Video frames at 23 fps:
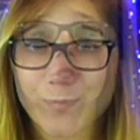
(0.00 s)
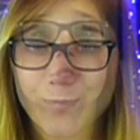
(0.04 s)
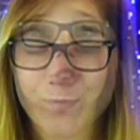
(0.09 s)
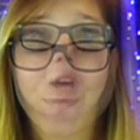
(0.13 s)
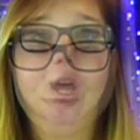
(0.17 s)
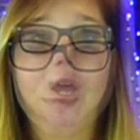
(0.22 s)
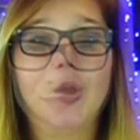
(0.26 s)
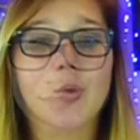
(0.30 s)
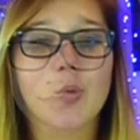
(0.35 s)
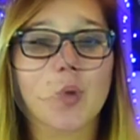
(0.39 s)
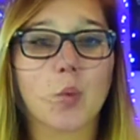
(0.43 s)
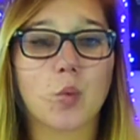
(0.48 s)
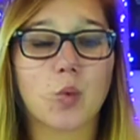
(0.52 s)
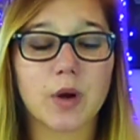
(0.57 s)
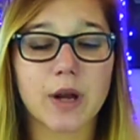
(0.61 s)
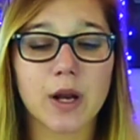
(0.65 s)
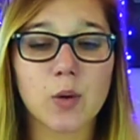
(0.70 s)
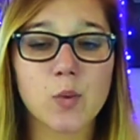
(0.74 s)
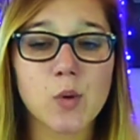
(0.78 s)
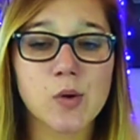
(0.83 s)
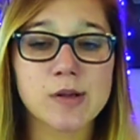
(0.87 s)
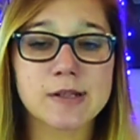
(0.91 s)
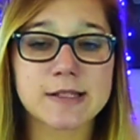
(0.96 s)
So
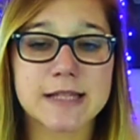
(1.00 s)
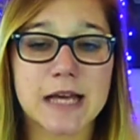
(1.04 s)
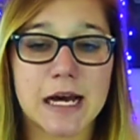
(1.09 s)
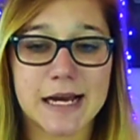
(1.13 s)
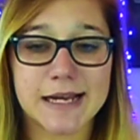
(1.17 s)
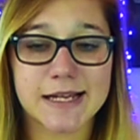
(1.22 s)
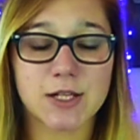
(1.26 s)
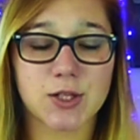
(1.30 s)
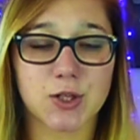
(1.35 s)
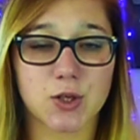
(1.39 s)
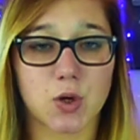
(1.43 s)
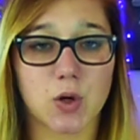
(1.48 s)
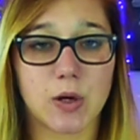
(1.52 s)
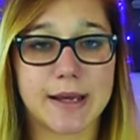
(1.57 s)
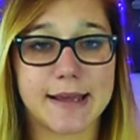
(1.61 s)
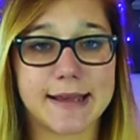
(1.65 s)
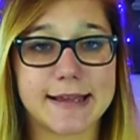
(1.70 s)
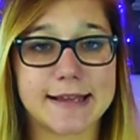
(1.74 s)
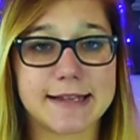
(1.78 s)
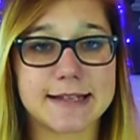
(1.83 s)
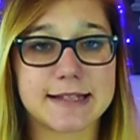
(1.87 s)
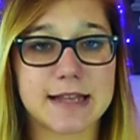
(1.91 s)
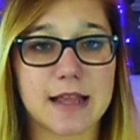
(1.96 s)
what it was that I saw
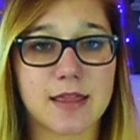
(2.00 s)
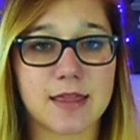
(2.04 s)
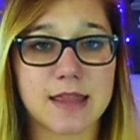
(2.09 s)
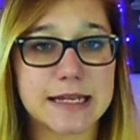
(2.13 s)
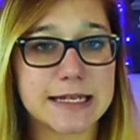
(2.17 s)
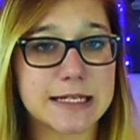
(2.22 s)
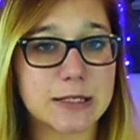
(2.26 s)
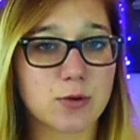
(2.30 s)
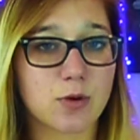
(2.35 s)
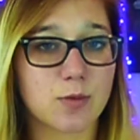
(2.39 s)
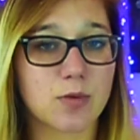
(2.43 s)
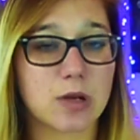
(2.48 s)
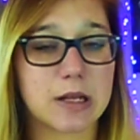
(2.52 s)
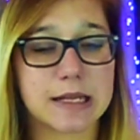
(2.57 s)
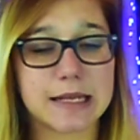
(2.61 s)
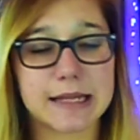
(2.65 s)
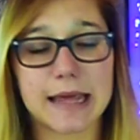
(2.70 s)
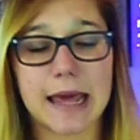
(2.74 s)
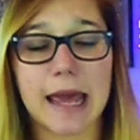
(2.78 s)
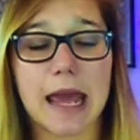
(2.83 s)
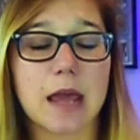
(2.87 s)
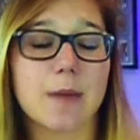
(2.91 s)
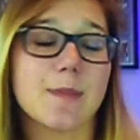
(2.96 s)
is this
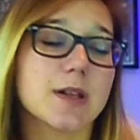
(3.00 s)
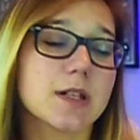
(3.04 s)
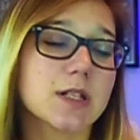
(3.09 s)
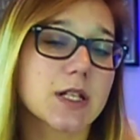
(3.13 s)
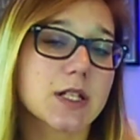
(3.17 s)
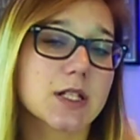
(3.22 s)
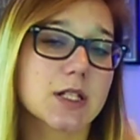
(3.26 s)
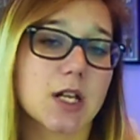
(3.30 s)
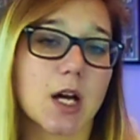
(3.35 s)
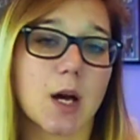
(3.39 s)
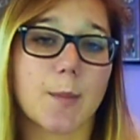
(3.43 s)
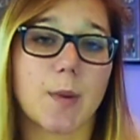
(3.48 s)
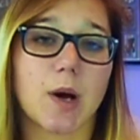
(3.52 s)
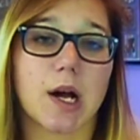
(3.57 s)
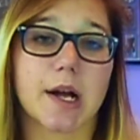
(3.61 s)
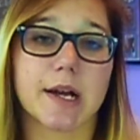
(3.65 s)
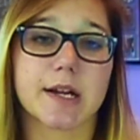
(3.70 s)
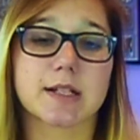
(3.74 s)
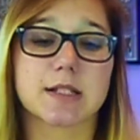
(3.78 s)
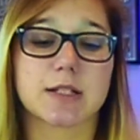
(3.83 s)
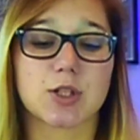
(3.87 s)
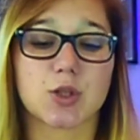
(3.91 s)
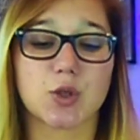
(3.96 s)
woman came into
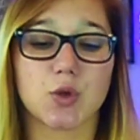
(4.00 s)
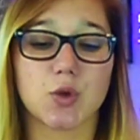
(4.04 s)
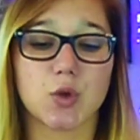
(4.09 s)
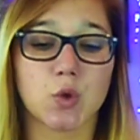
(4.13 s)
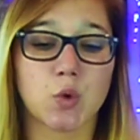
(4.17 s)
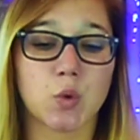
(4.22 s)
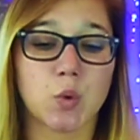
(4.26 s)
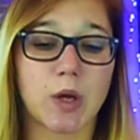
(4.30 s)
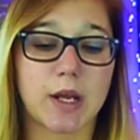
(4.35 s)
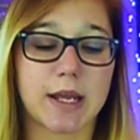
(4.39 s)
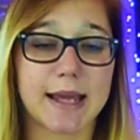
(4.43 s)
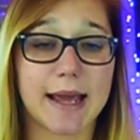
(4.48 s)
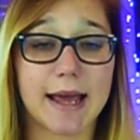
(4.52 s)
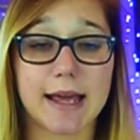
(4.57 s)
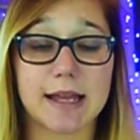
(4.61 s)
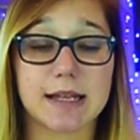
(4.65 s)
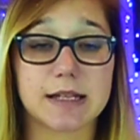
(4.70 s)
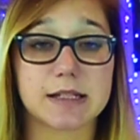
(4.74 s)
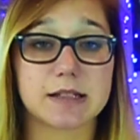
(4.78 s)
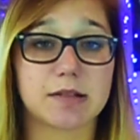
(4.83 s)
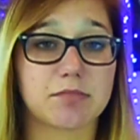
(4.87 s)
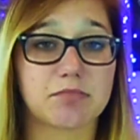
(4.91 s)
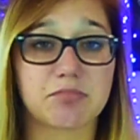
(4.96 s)
Starbucks to
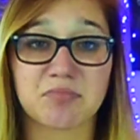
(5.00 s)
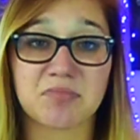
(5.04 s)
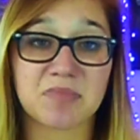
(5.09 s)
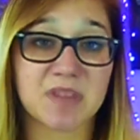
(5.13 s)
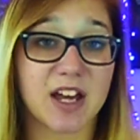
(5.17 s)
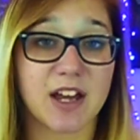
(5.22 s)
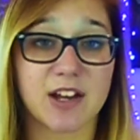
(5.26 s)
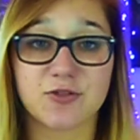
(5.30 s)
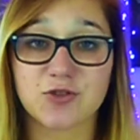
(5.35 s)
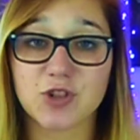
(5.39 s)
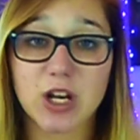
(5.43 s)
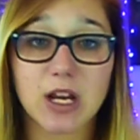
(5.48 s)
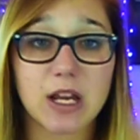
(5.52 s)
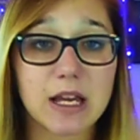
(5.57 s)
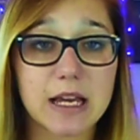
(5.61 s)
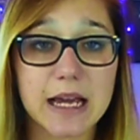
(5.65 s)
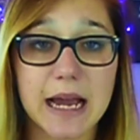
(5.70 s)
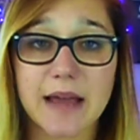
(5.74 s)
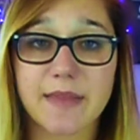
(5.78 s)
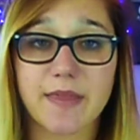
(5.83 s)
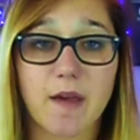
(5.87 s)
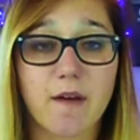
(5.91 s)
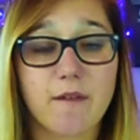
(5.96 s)
get their
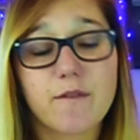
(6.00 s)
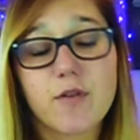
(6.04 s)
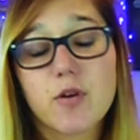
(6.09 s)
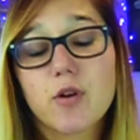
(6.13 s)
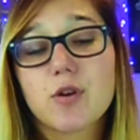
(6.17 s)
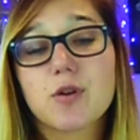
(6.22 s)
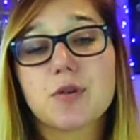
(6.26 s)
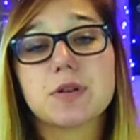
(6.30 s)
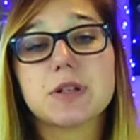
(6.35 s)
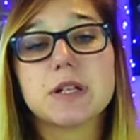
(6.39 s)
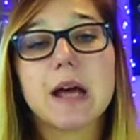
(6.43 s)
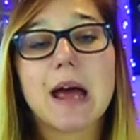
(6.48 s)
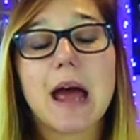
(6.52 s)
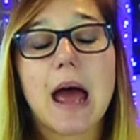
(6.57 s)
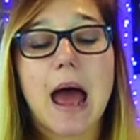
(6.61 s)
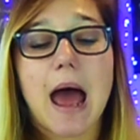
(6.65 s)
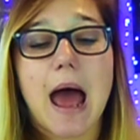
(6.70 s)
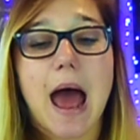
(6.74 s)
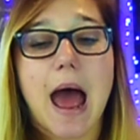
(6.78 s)
drink and their food,